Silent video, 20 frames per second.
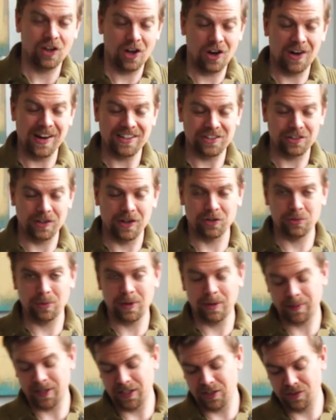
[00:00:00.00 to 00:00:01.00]
All right, so here's
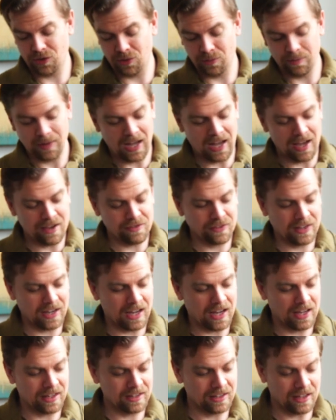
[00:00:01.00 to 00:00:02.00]
what I'm gonna do. I've
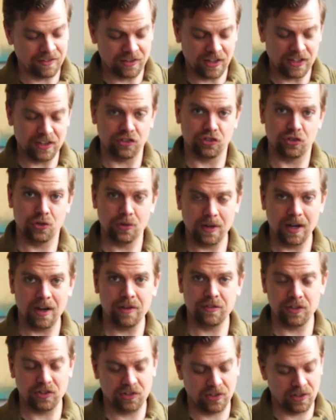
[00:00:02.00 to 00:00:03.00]
got the two
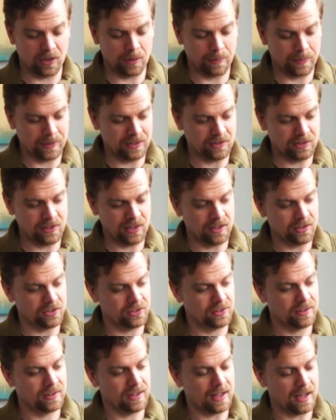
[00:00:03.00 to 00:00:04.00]
coffees here I wanna
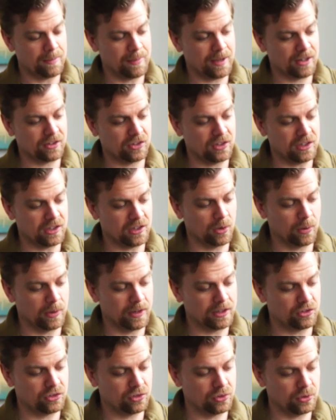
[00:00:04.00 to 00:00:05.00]
taste. I'm actually
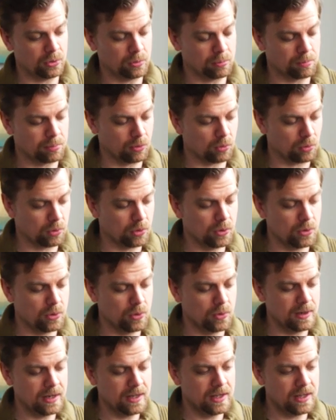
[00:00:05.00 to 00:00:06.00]
going to
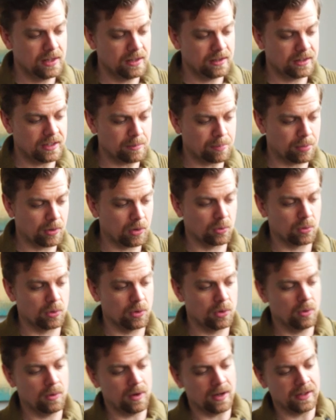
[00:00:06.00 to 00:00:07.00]
brew the
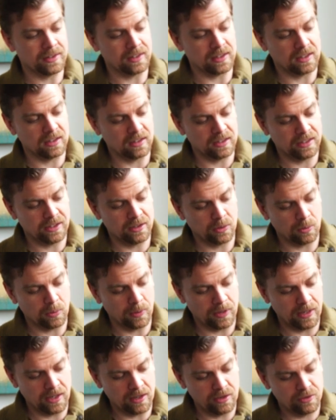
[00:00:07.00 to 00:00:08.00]
Peru on the Kalita
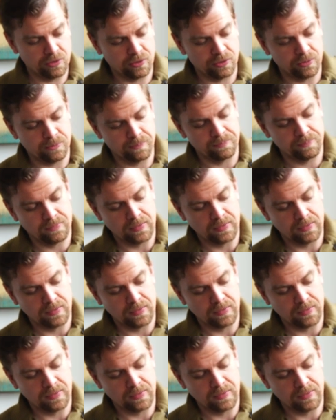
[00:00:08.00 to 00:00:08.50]
Wave.